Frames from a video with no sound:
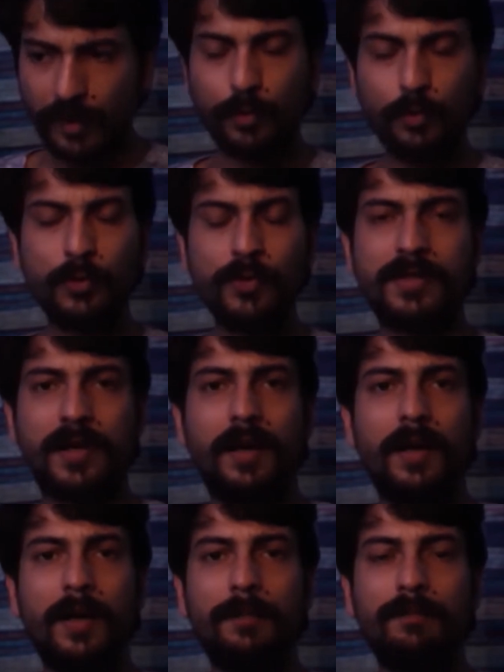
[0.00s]
use
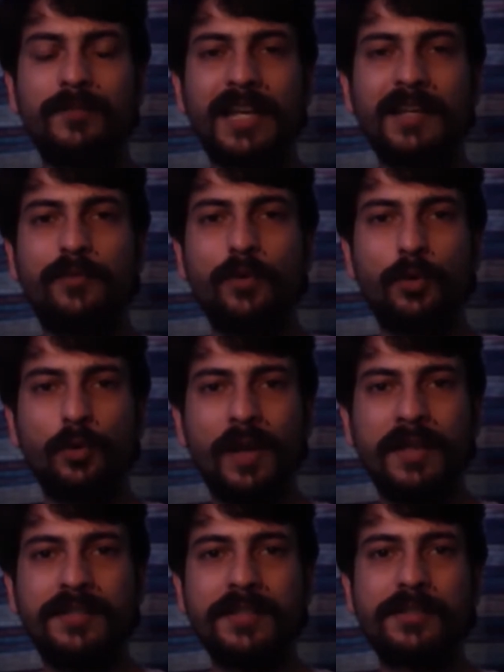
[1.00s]
telephoto
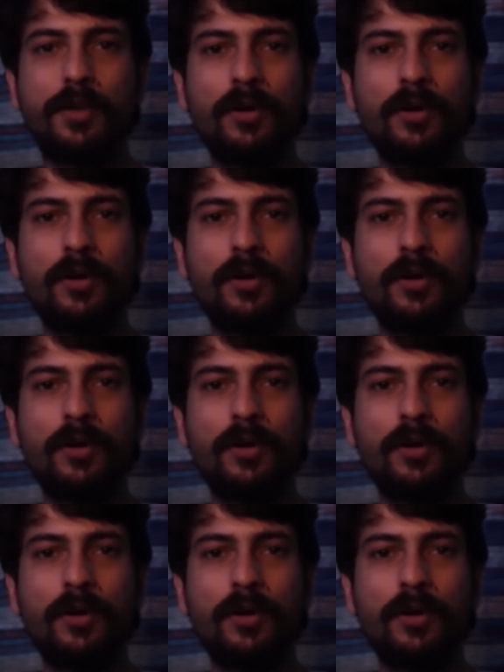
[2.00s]
lenses,